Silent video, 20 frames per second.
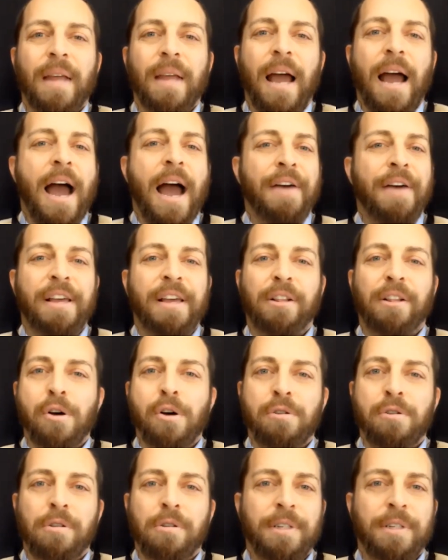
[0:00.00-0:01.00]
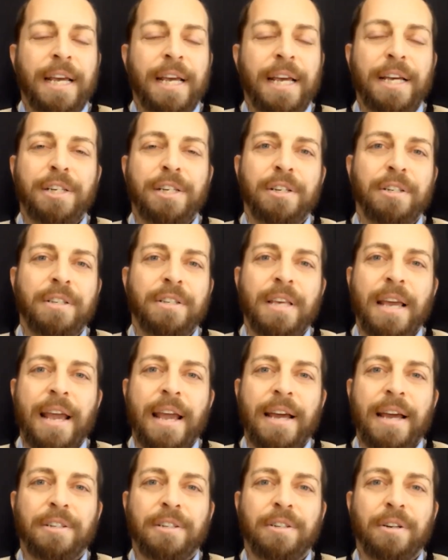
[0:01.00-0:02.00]
I think localization is the
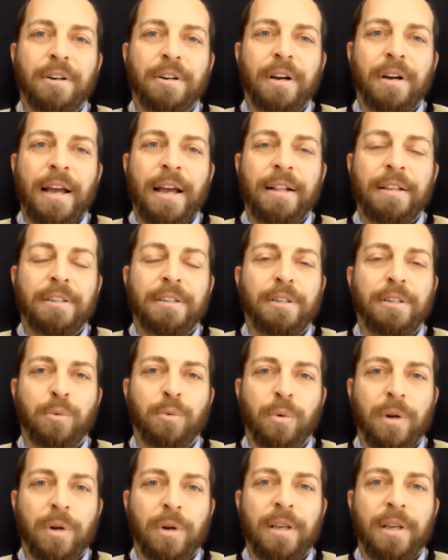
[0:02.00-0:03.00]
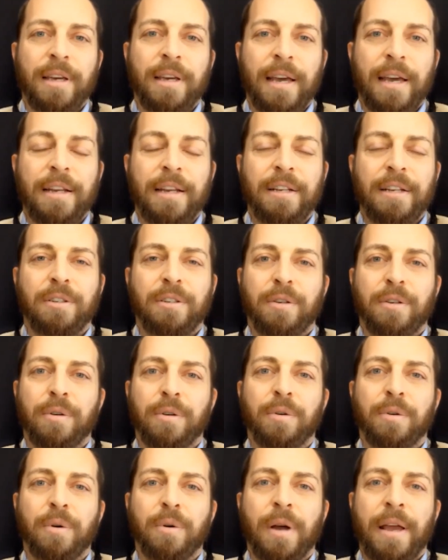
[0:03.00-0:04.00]
answer, and this is really getting
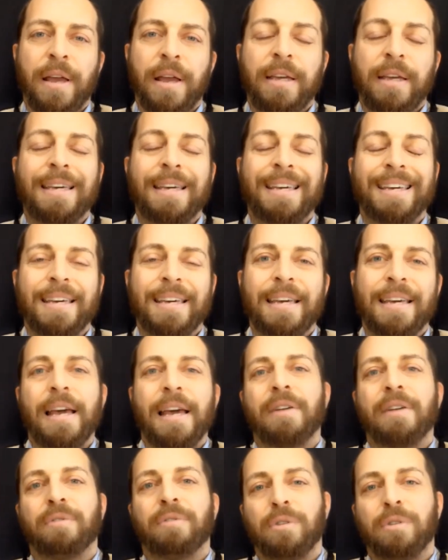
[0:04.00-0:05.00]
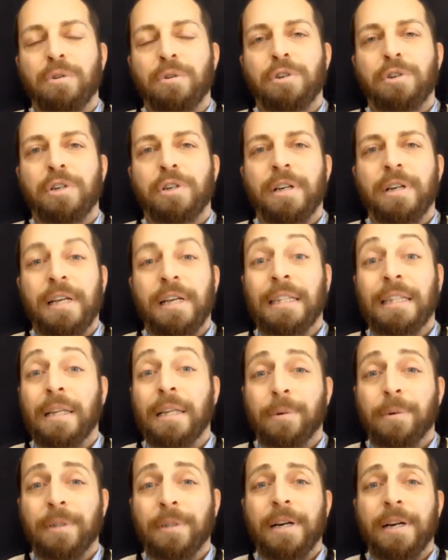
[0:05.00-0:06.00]
to a key evolution in
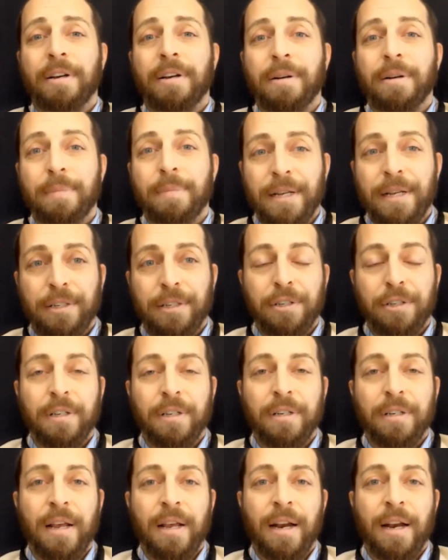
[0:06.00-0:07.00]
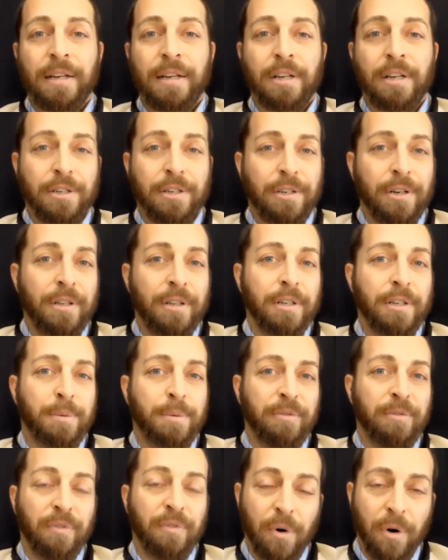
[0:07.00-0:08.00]
libertarian messaging. And I touched on this
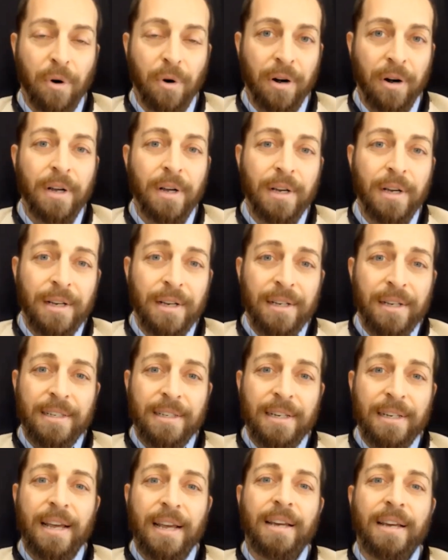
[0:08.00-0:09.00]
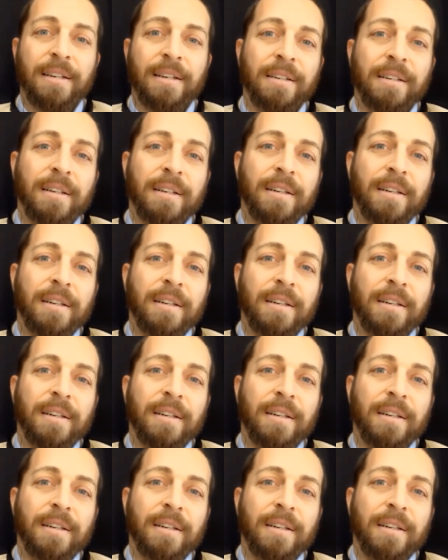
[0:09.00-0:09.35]
before, saying,